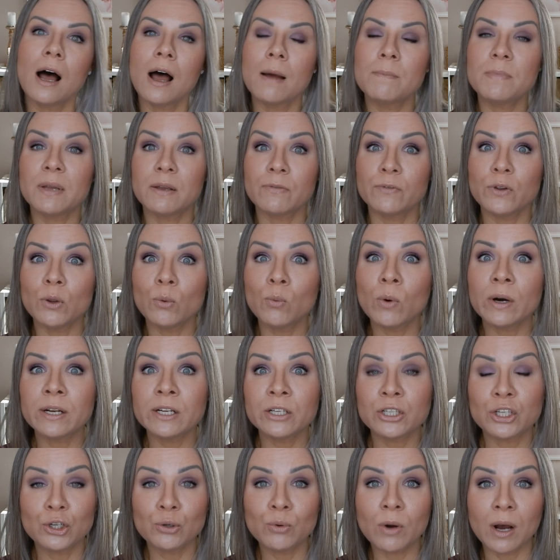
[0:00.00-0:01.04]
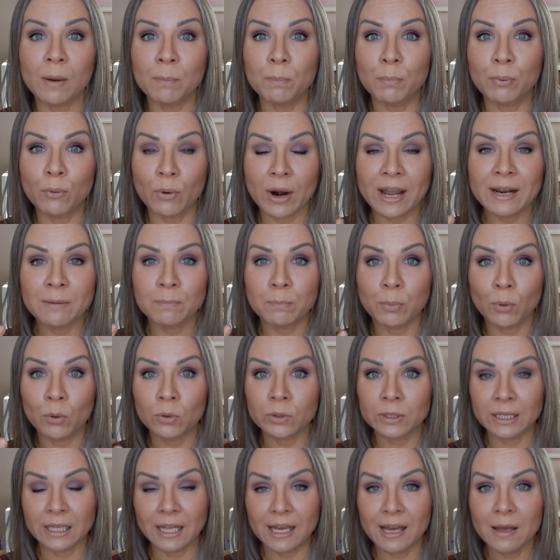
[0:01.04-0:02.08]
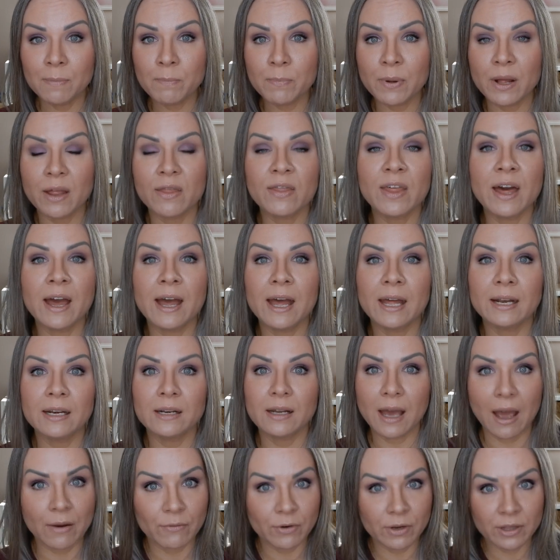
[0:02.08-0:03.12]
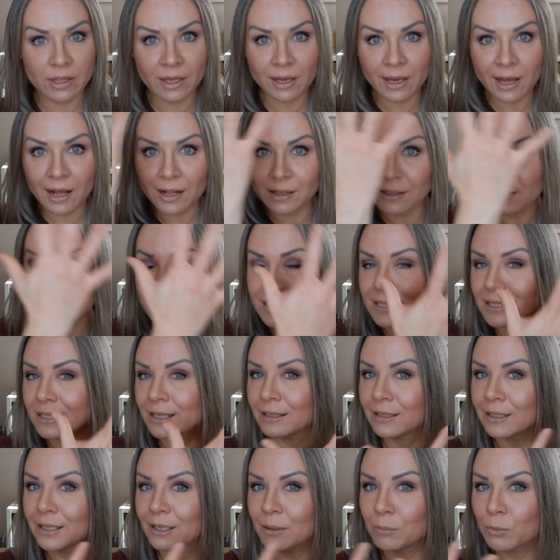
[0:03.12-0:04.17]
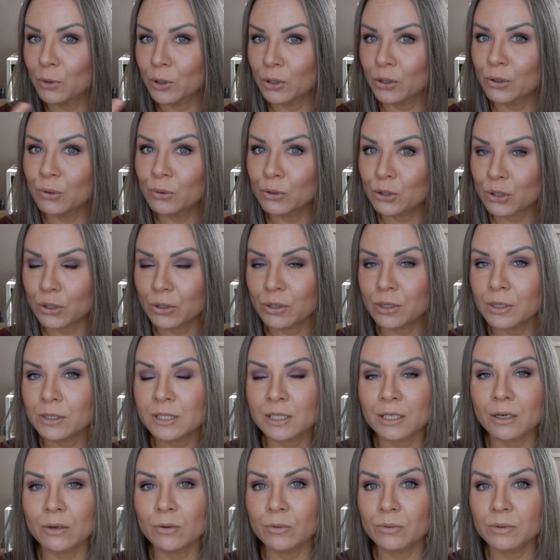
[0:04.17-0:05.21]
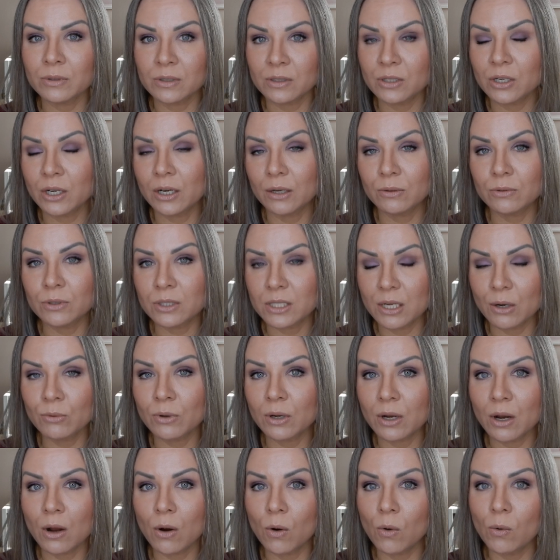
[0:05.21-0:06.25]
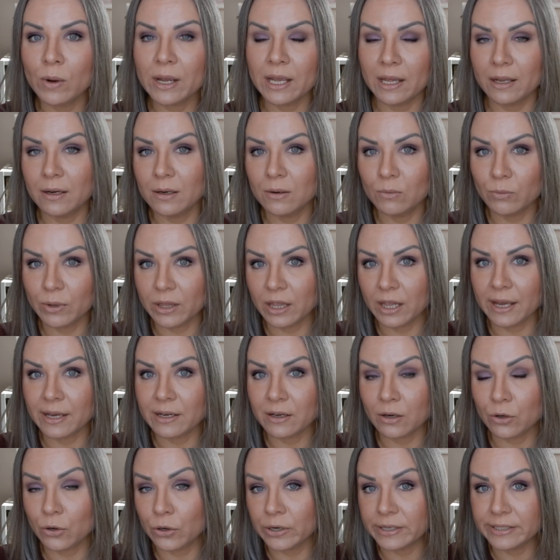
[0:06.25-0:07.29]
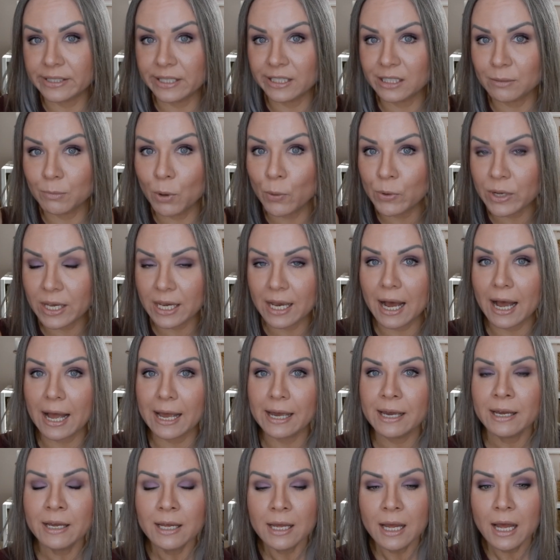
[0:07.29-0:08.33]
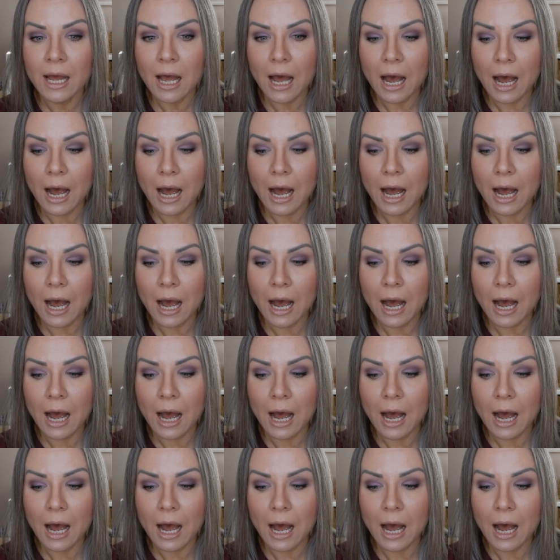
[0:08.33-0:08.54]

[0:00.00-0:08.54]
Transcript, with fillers: Um, if you wanna do a bright, bold lip, then everything else a little more neutral. So, you know, don't go in with like a crazy smoky eye.